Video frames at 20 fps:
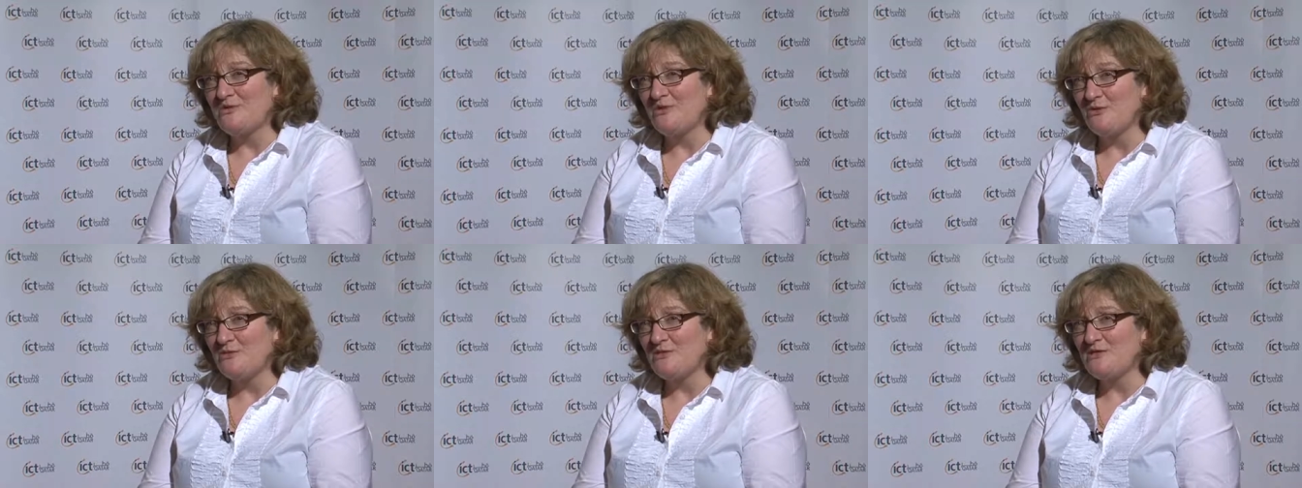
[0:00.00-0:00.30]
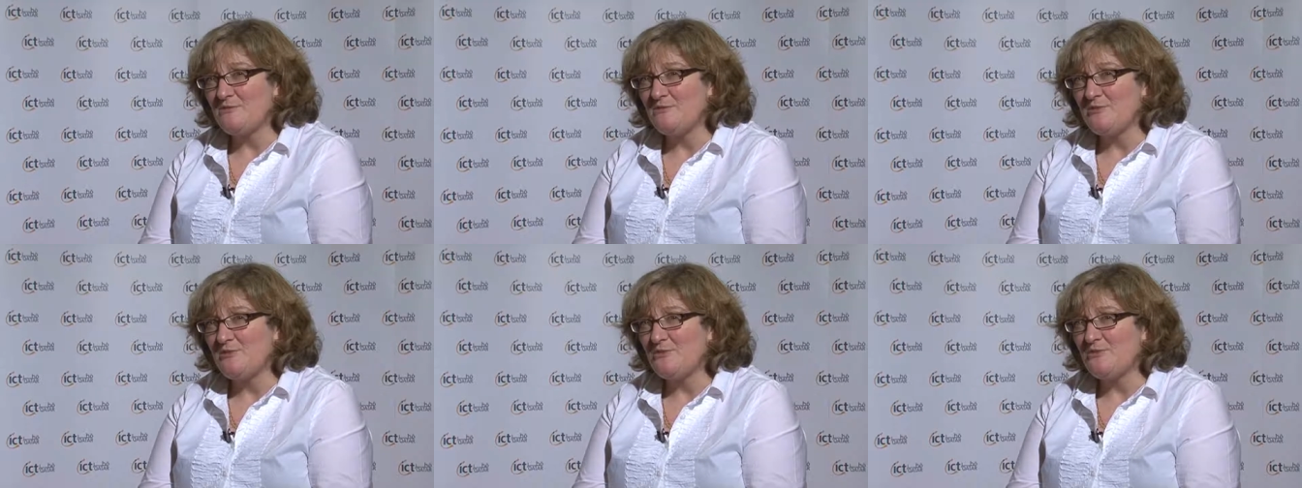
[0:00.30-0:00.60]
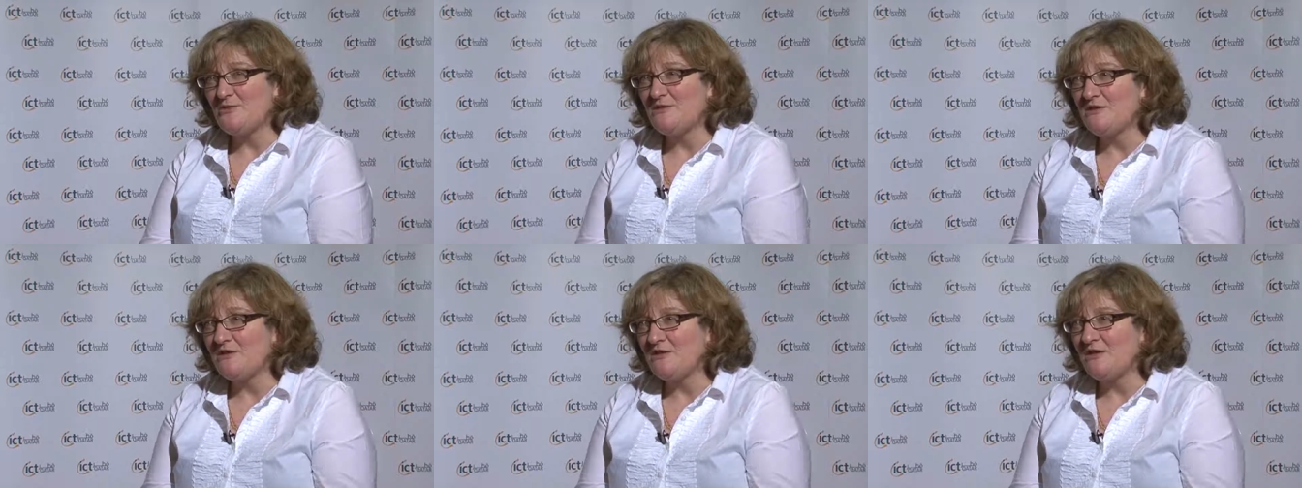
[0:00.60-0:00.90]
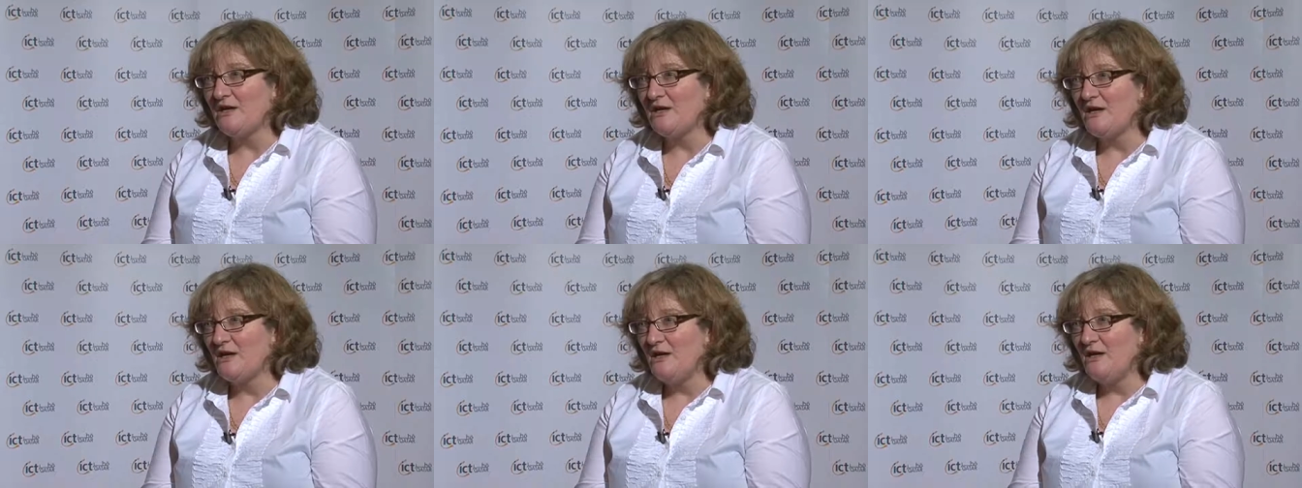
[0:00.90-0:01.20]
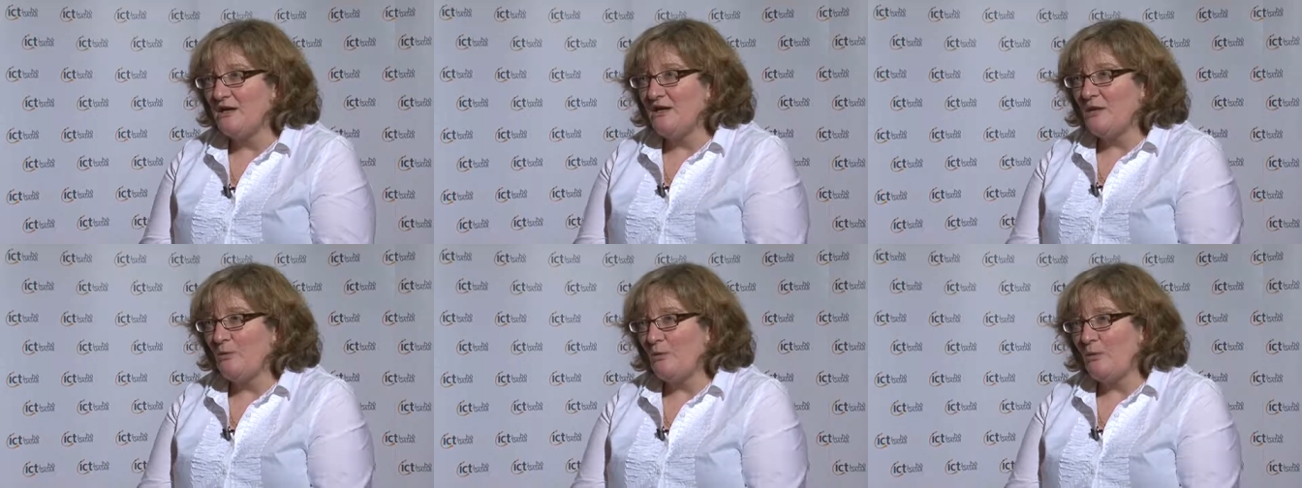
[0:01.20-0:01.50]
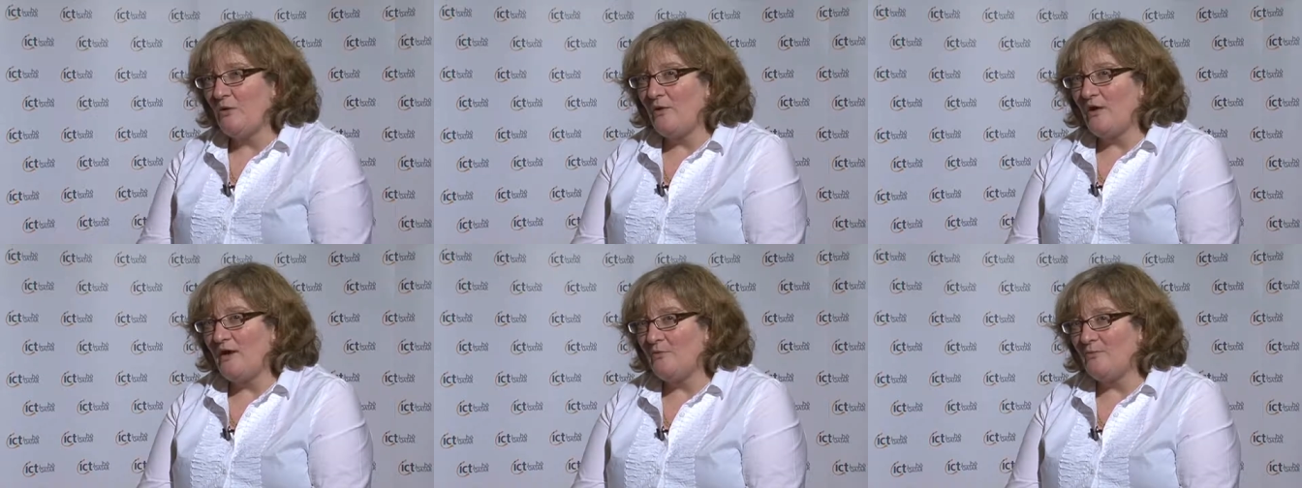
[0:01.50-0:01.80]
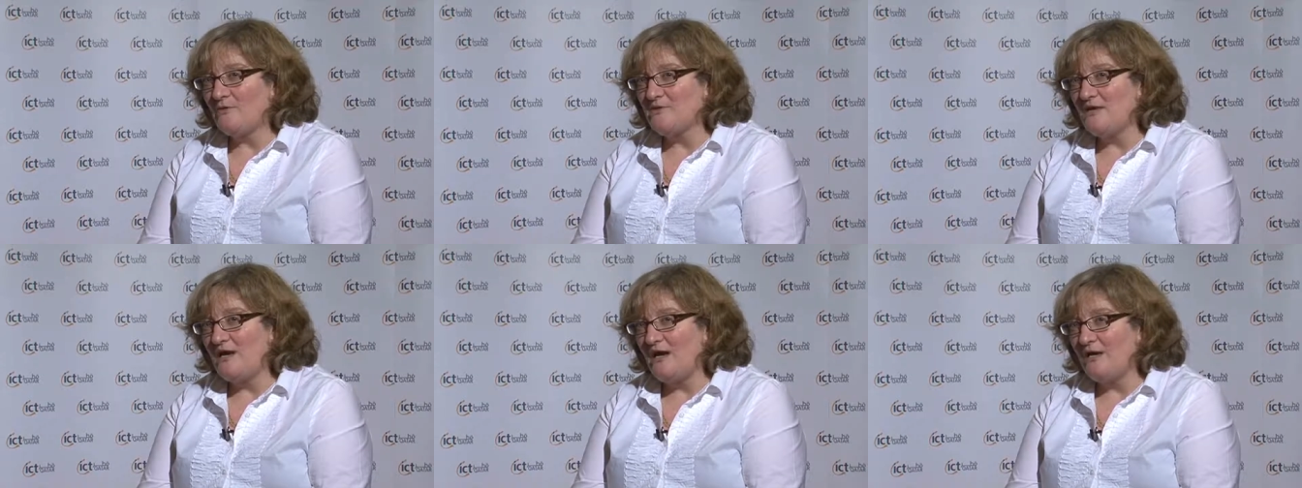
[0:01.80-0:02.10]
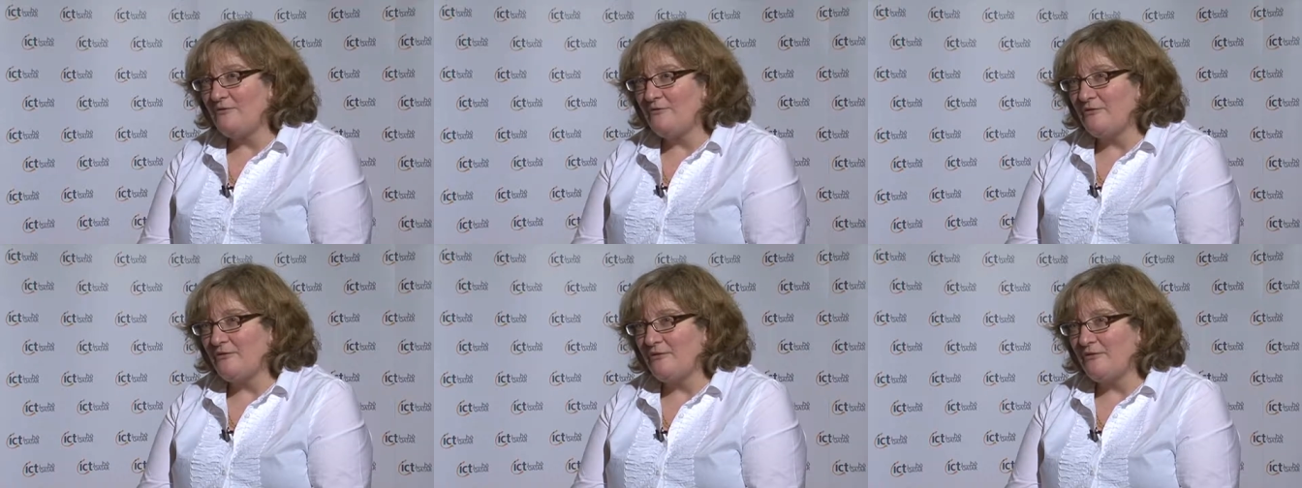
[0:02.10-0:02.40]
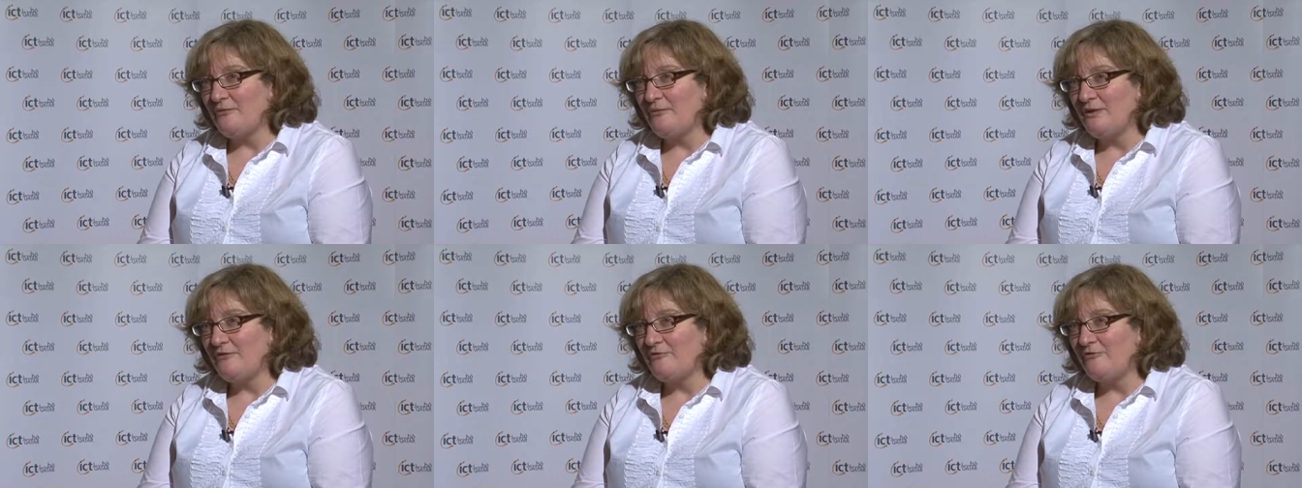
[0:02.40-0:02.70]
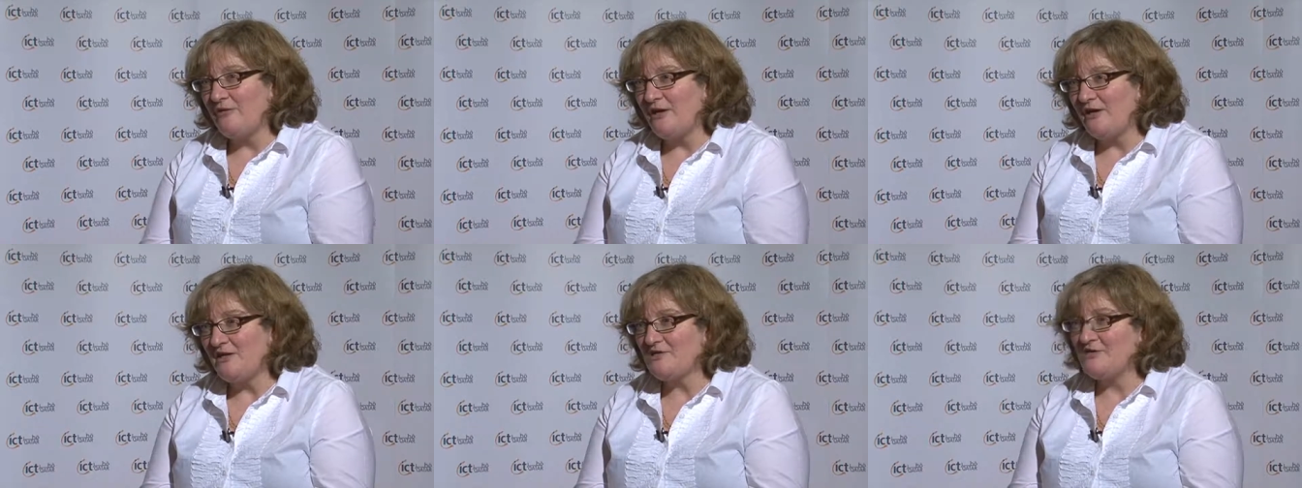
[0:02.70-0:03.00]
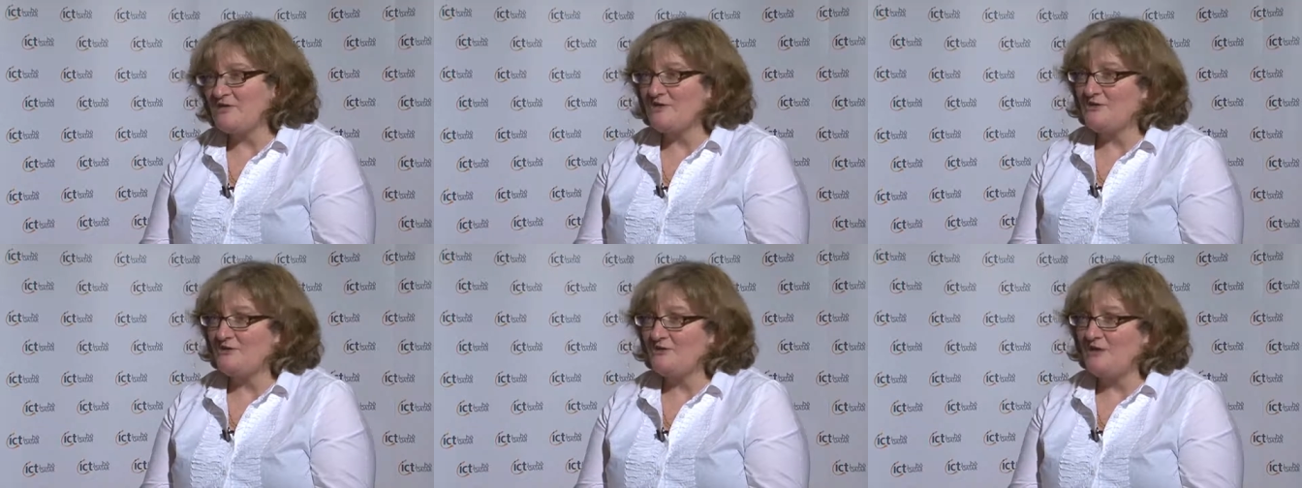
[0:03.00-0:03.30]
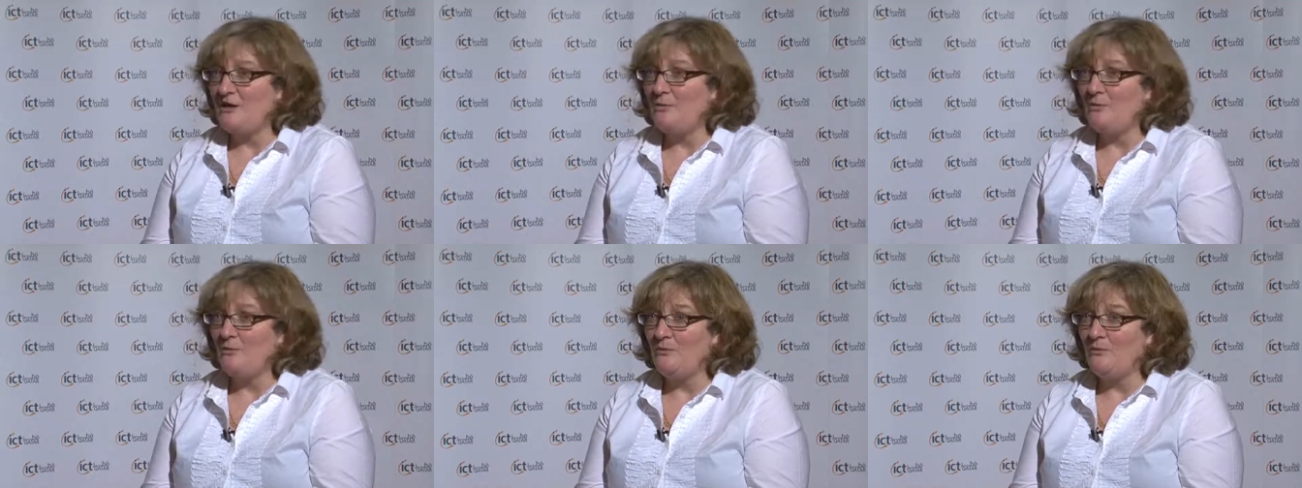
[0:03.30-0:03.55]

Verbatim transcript: So it's important that we're able to have a face to